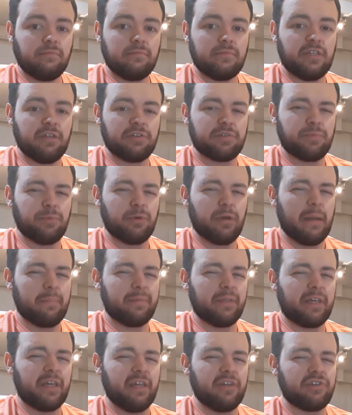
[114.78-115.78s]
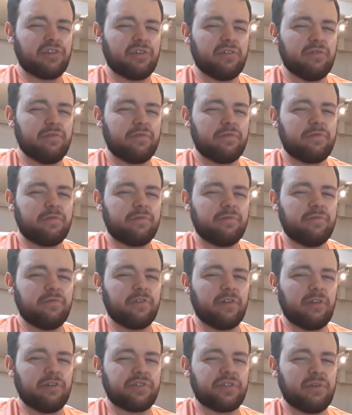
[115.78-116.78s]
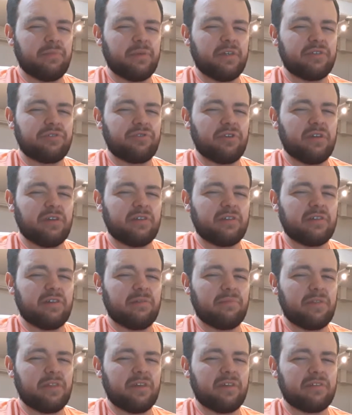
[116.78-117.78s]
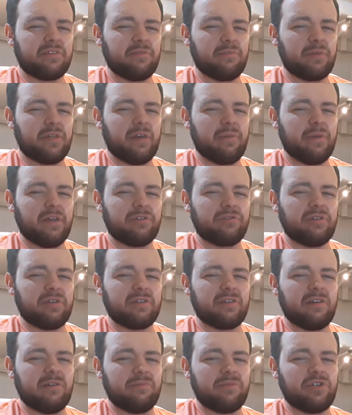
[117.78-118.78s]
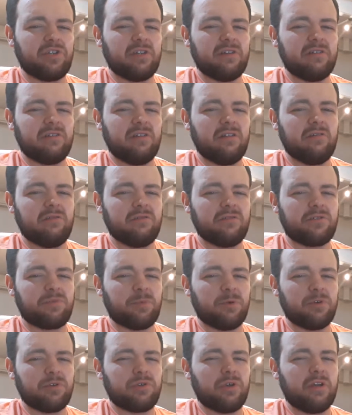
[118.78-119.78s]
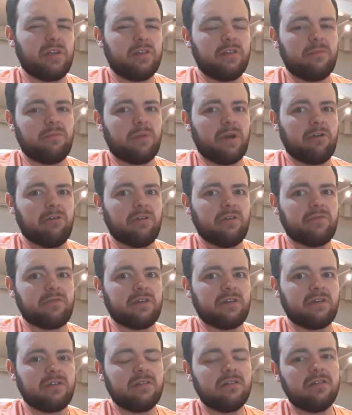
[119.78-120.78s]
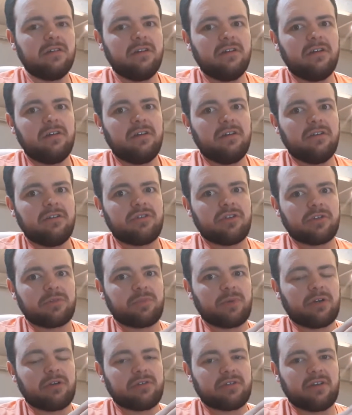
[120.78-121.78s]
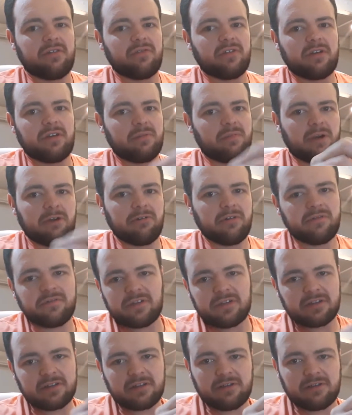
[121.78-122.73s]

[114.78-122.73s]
there's more application of velocity-based training type things and plyometric type shit in sport training than powerlifting, just because everything in powerlifting is